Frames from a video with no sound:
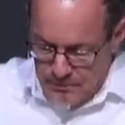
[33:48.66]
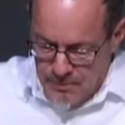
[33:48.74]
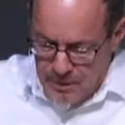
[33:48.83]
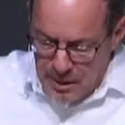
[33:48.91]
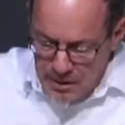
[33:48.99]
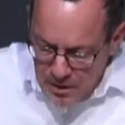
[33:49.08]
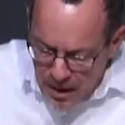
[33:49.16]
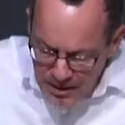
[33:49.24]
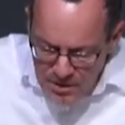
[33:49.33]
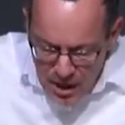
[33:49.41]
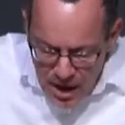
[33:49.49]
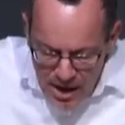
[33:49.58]
In God's
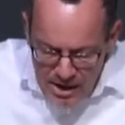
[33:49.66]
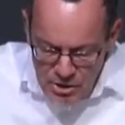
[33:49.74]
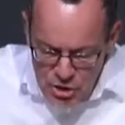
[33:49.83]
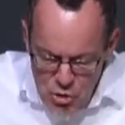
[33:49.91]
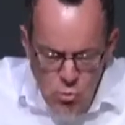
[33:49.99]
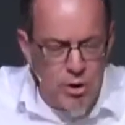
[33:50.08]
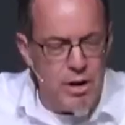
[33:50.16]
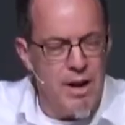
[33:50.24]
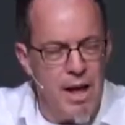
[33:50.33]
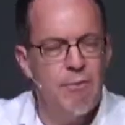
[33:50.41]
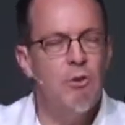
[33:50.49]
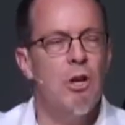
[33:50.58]
eyes, you were
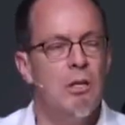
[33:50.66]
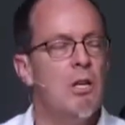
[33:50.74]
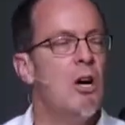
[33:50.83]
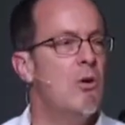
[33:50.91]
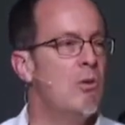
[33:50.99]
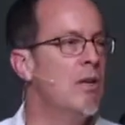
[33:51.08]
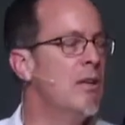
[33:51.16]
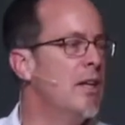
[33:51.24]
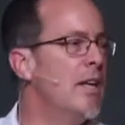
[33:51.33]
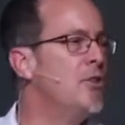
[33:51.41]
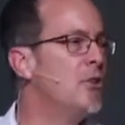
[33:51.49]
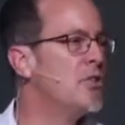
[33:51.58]
never alone
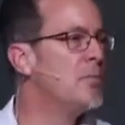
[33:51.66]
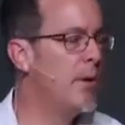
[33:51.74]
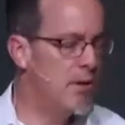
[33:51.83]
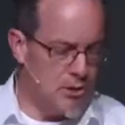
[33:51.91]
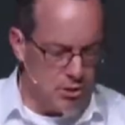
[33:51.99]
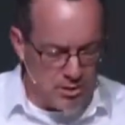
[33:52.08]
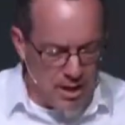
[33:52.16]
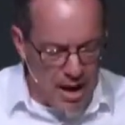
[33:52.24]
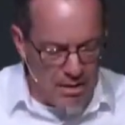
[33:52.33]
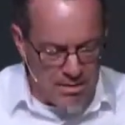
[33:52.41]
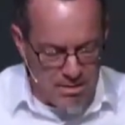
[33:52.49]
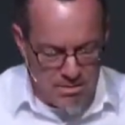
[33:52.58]
in your spiritual death